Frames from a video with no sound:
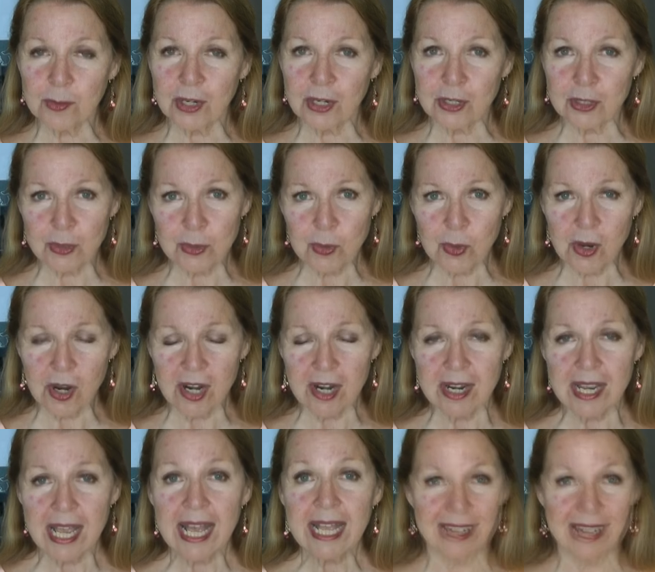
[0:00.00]
you are?
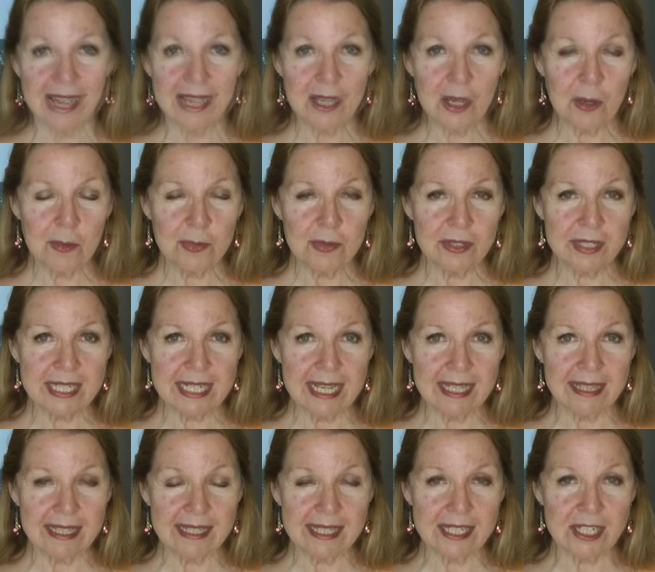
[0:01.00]
I hope you'll take this
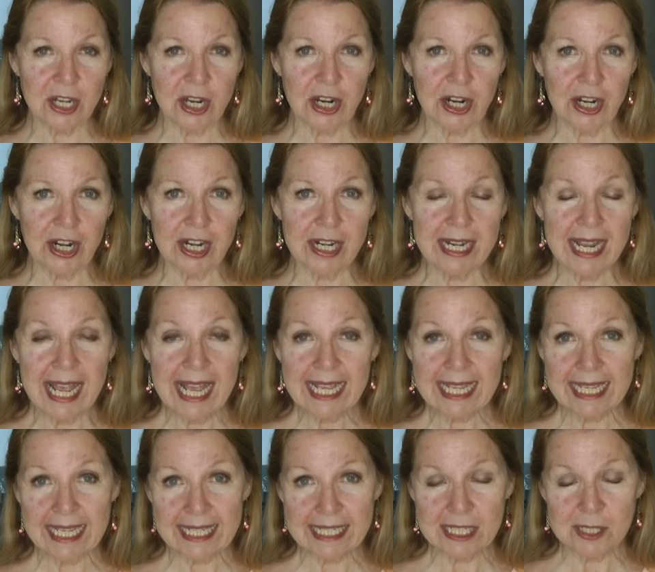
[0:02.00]
to heart. Get
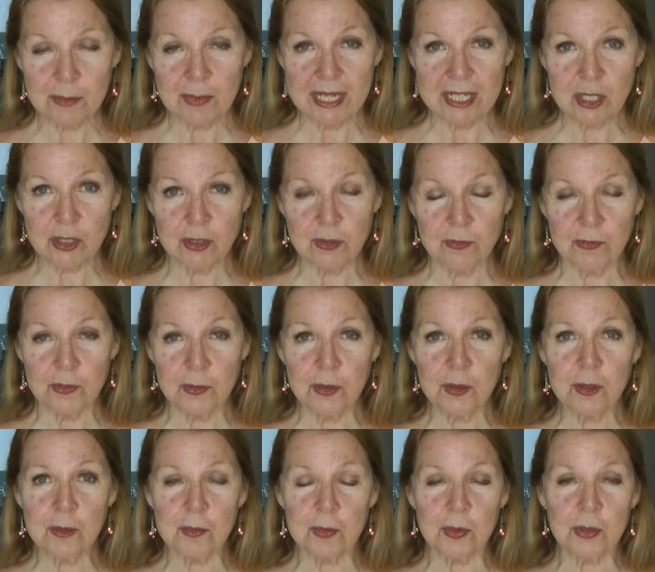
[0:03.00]
some extra food,
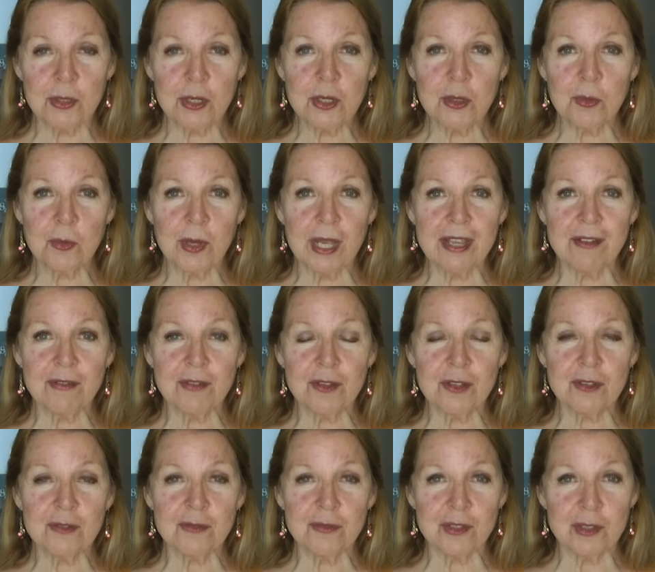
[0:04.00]
put it away for the
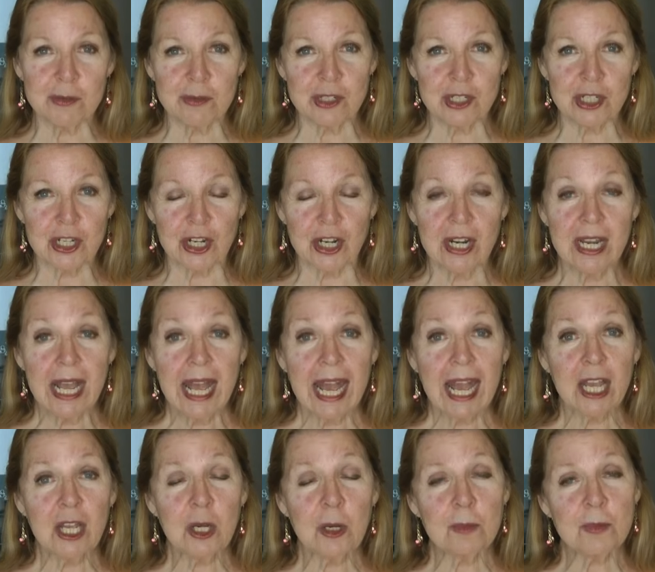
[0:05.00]
future. I
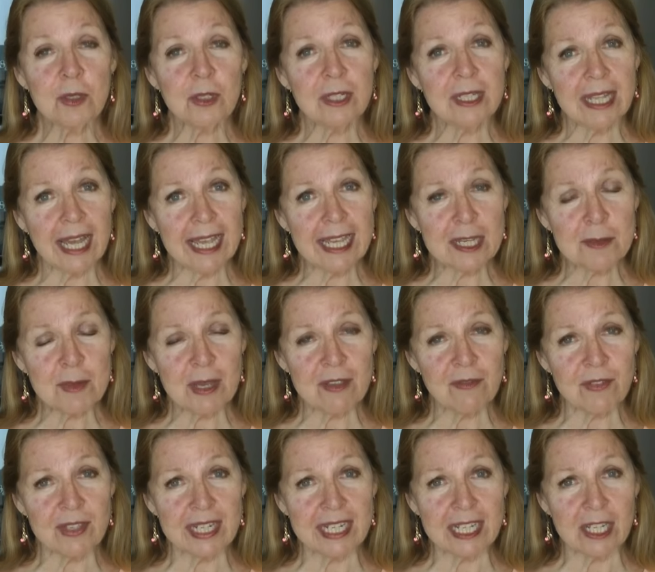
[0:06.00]
hope you'll like my
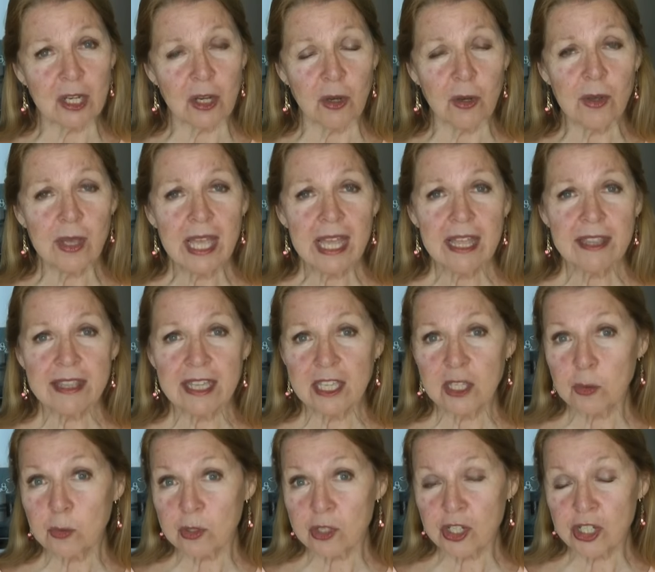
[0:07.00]
video, that you will
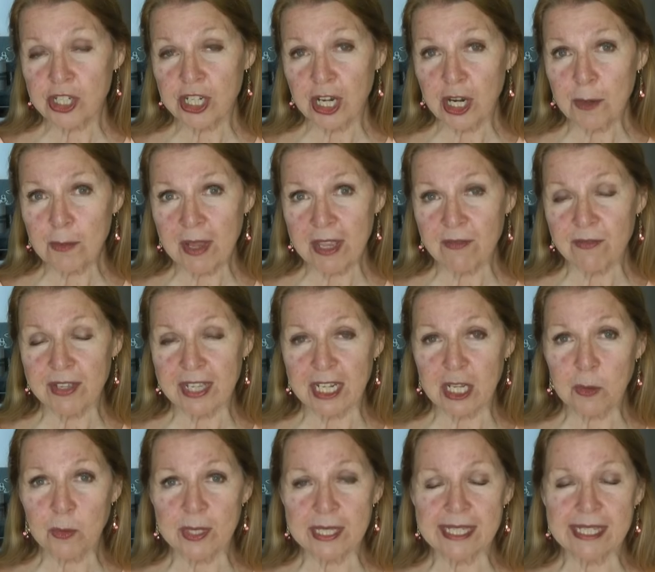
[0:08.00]
share my video with
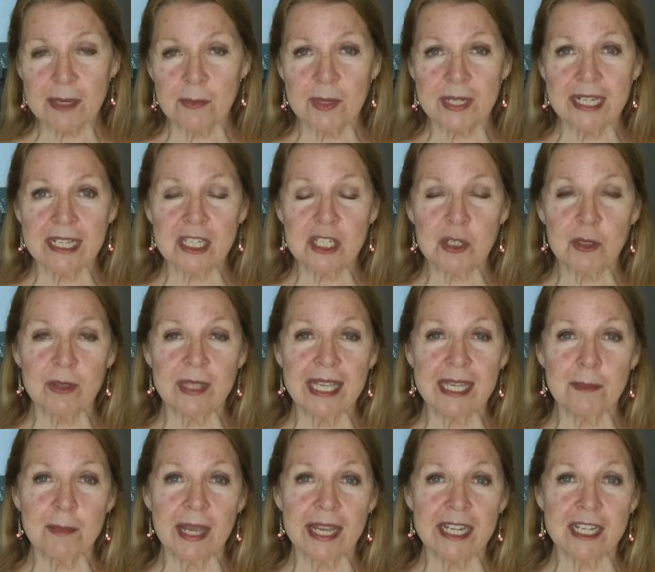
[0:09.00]
someone else you think
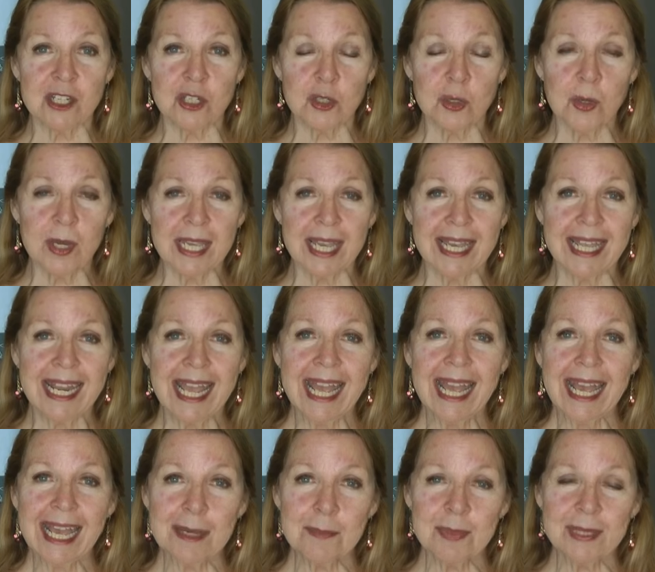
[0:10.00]
might enjoy it, and
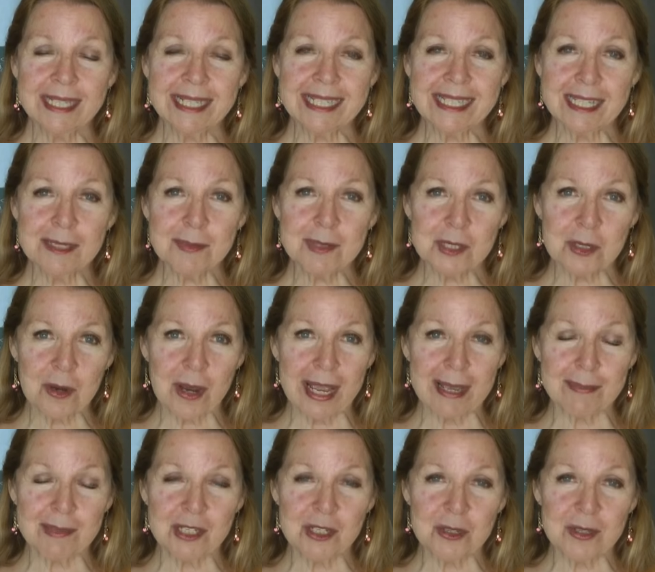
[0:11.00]
please subscribe
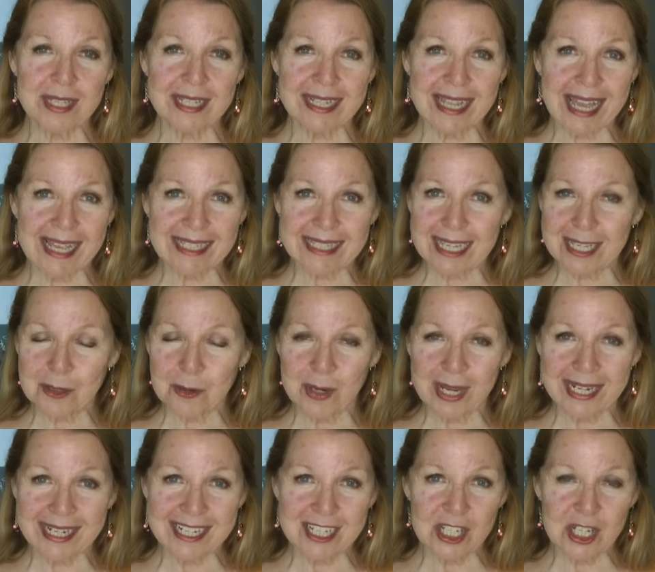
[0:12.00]
to the Alaska Granny
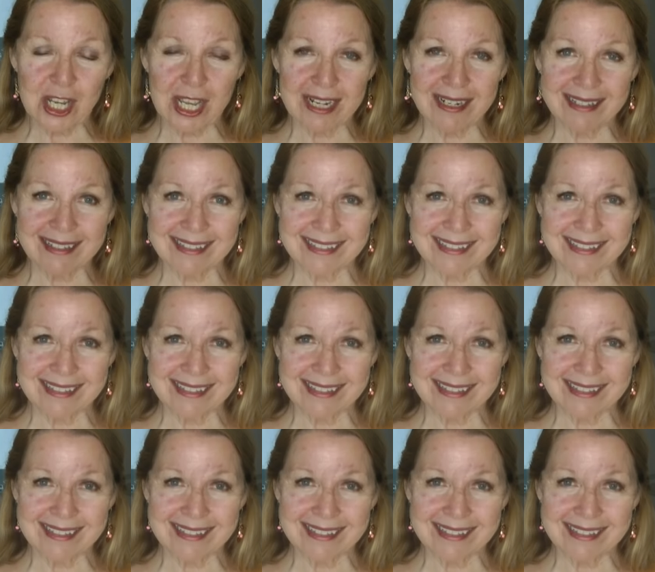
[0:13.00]
channel.